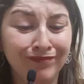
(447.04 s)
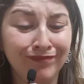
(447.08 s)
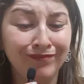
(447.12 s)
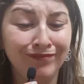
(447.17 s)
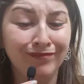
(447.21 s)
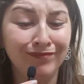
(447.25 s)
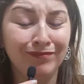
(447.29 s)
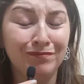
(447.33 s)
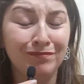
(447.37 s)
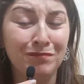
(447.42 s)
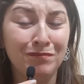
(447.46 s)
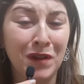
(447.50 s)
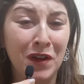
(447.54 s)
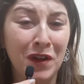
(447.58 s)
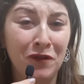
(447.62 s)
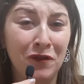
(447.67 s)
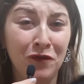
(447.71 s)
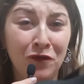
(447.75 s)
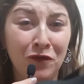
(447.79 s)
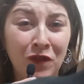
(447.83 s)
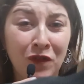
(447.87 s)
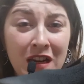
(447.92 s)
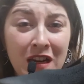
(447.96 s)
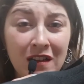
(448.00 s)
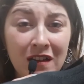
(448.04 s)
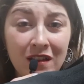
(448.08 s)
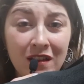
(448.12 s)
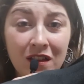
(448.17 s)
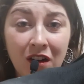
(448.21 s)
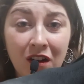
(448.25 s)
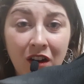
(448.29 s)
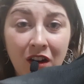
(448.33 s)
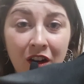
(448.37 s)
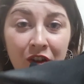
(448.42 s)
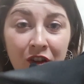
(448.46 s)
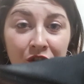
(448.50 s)
My feet
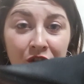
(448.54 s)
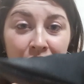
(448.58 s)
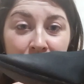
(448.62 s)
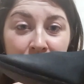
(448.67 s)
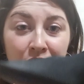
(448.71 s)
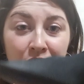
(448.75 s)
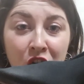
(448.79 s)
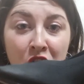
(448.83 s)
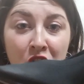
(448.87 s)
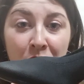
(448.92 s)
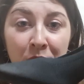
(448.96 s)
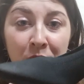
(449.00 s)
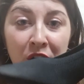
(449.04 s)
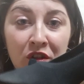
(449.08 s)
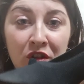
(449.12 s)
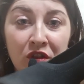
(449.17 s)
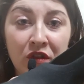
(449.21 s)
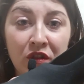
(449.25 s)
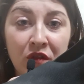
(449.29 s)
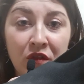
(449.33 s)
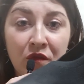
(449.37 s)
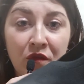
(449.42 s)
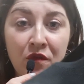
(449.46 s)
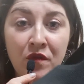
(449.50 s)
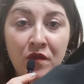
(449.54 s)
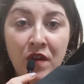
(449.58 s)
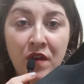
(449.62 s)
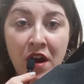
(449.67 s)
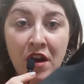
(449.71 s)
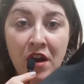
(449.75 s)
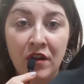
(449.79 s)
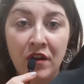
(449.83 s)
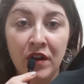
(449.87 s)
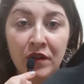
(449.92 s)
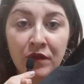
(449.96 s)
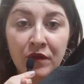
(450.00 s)
are just coming to the
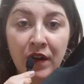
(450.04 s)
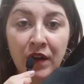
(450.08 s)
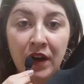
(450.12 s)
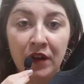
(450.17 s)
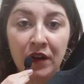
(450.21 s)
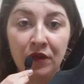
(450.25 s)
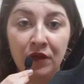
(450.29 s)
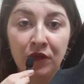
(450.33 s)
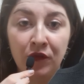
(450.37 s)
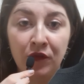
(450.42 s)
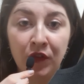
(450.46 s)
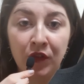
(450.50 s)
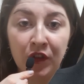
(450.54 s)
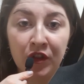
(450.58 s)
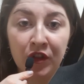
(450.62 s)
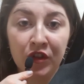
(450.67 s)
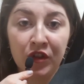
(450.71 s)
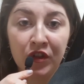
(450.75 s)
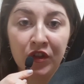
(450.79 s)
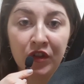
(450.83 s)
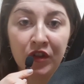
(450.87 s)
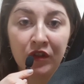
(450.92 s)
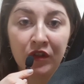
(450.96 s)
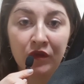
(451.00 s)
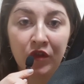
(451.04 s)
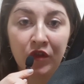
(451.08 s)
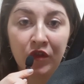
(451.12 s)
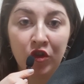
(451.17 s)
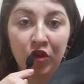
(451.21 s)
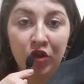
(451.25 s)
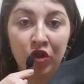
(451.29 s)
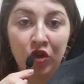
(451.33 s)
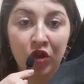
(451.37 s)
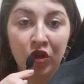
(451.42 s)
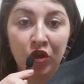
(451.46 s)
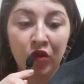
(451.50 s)
very, very front of the
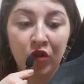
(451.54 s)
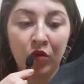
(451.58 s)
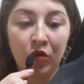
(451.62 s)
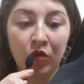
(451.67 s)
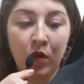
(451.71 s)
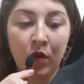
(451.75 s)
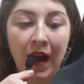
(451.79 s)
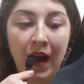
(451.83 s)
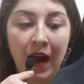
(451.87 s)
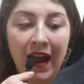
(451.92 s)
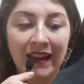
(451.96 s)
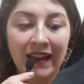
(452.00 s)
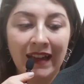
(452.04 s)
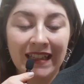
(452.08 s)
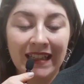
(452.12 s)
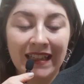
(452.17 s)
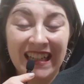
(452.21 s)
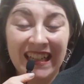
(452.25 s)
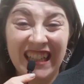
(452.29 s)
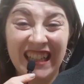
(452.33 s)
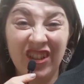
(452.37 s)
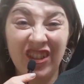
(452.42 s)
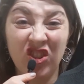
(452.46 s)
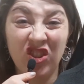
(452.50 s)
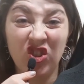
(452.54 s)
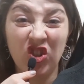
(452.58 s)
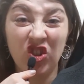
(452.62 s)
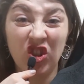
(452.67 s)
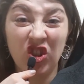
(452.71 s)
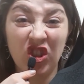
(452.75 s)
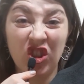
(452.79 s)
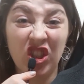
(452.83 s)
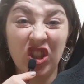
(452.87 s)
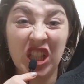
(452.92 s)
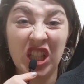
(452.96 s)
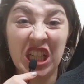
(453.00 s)
shoe, and it is
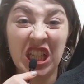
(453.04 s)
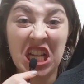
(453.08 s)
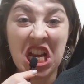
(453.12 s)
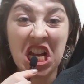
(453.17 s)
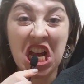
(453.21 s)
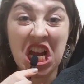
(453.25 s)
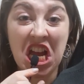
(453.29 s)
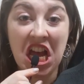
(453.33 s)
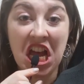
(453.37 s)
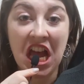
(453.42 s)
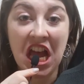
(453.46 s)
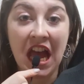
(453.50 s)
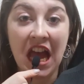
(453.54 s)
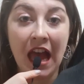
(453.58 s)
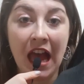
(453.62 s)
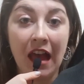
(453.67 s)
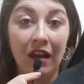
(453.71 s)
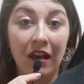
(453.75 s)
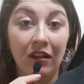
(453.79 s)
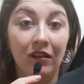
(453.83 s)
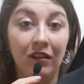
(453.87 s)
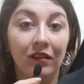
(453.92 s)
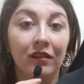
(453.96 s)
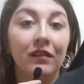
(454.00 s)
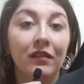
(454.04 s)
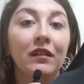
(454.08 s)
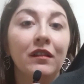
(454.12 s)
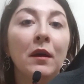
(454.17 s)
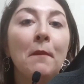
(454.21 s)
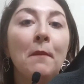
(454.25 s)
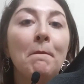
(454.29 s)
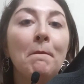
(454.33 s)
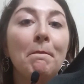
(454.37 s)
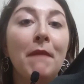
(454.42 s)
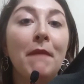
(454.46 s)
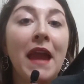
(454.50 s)
just hell
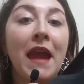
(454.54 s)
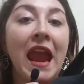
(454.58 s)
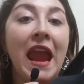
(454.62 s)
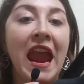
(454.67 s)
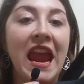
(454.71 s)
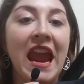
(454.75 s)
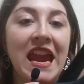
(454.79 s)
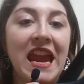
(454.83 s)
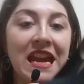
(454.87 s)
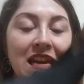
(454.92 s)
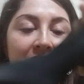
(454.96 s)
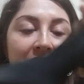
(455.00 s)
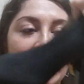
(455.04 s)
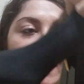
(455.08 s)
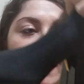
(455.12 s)
pain.